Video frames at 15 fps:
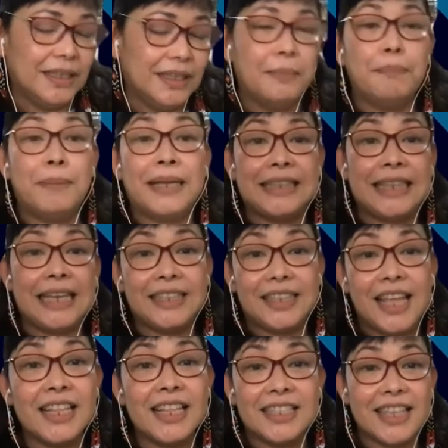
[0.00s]
but it
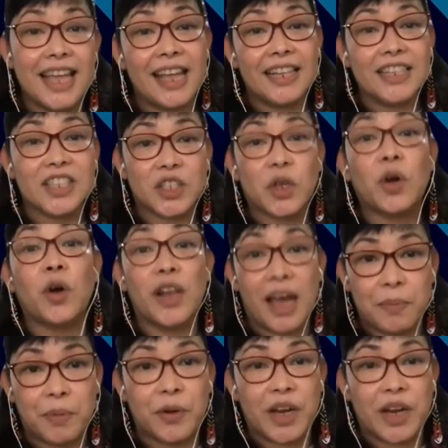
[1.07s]
entails
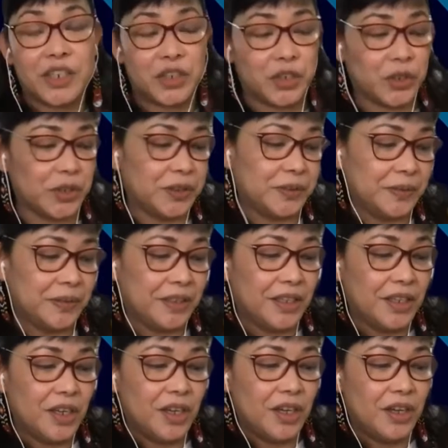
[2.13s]
collaboration
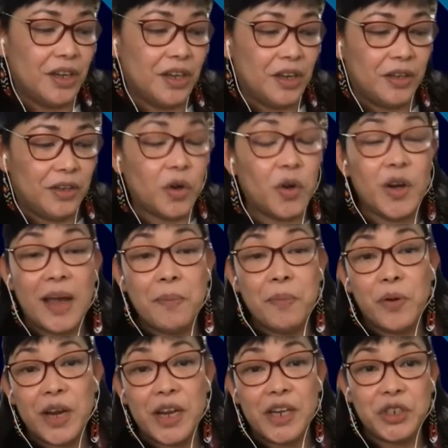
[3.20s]

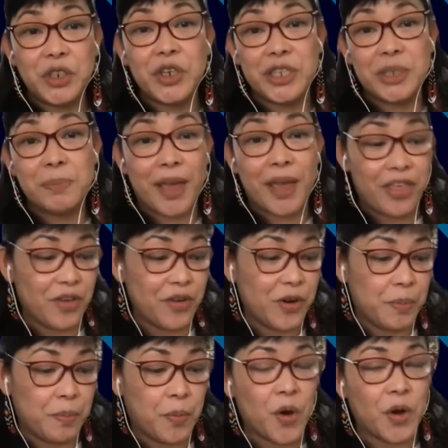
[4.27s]
Collaboration is my
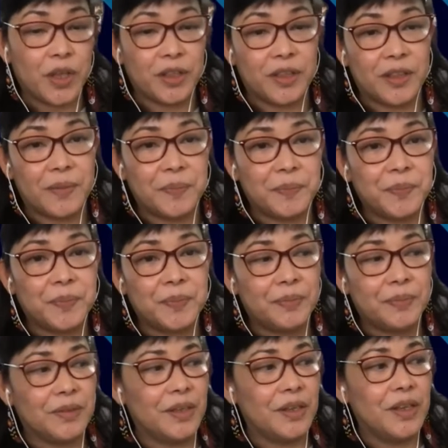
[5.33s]
third point.
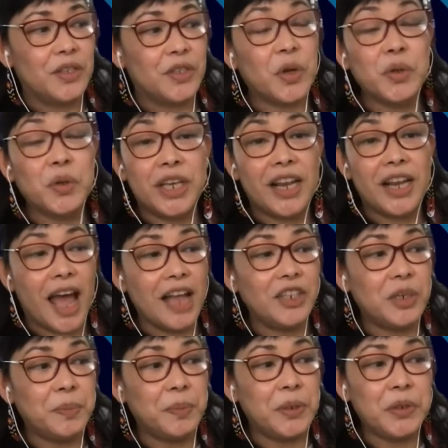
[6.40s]
Social
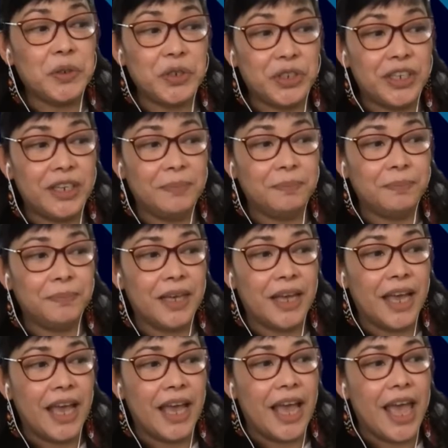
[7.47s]
entrepreneurship
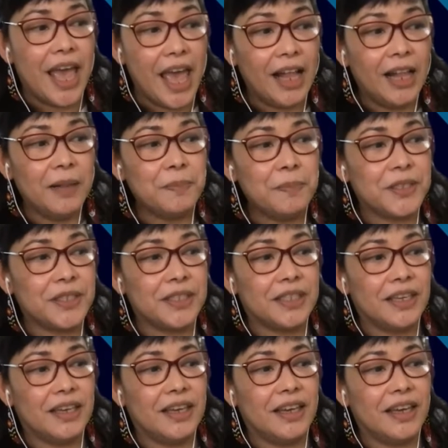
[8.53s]
helps
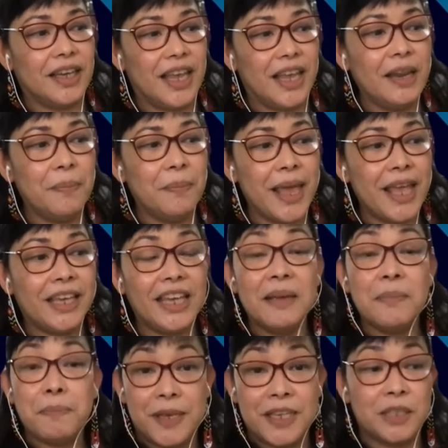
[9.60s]
in
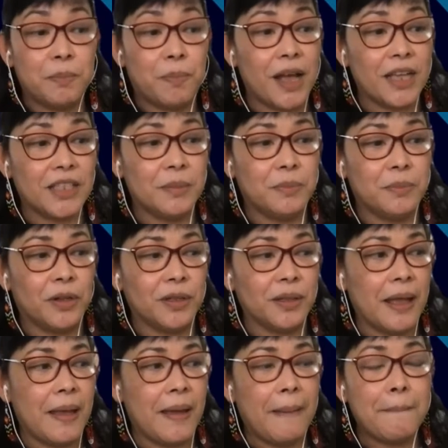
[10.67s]
making peace
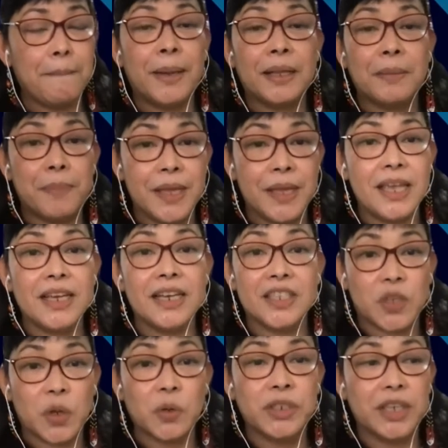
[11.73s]
possible, but being a
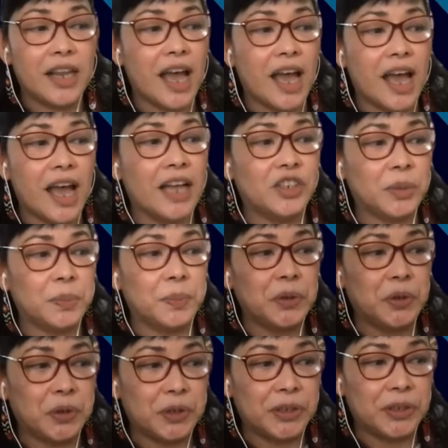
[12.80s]
social
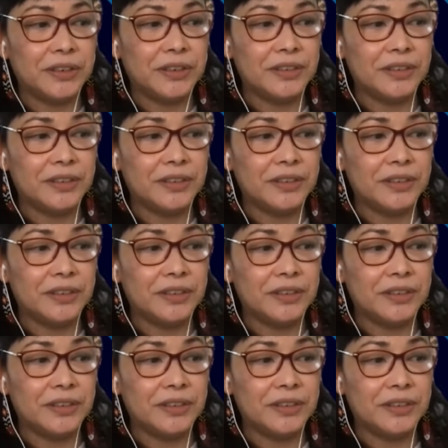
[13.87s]
entrepreneur